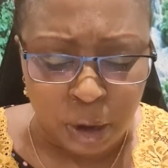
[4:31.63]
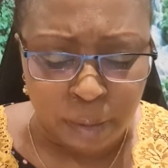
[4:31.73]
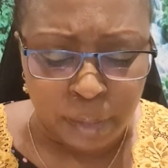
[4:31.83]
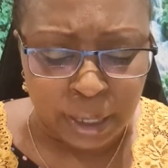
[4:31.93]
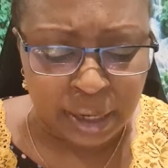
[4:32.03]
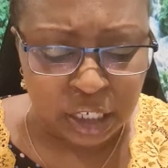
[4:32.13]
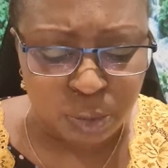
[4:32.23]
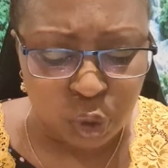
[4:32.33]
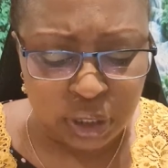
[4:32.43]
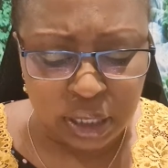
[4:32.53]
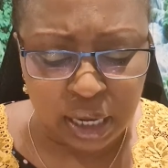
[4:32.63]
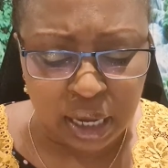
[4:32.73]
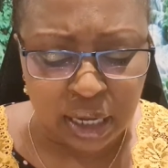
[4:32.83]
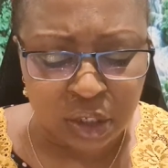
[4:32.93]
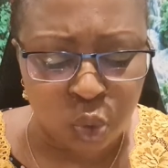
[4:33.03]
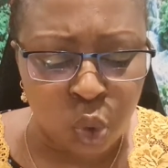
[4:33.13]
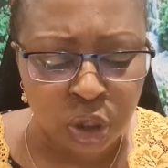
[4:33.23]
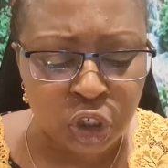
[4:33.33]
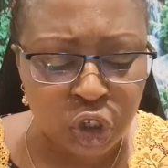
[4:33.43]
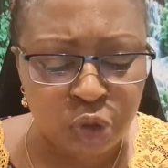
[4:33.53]
My next point here is,
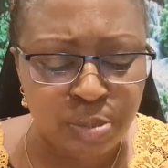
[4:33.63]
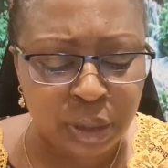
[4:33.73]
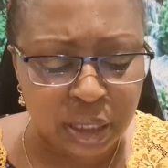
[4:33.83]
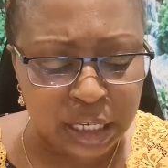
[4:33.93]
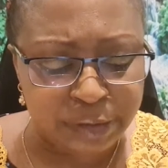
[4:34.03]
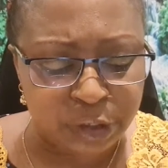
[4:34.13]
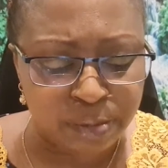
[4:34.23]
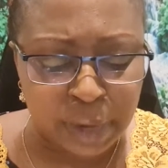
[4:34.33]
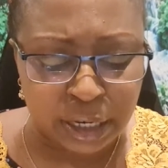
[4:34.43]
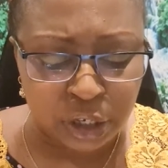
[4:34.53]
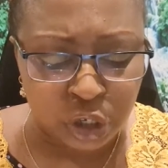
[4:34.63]
what new beliefs might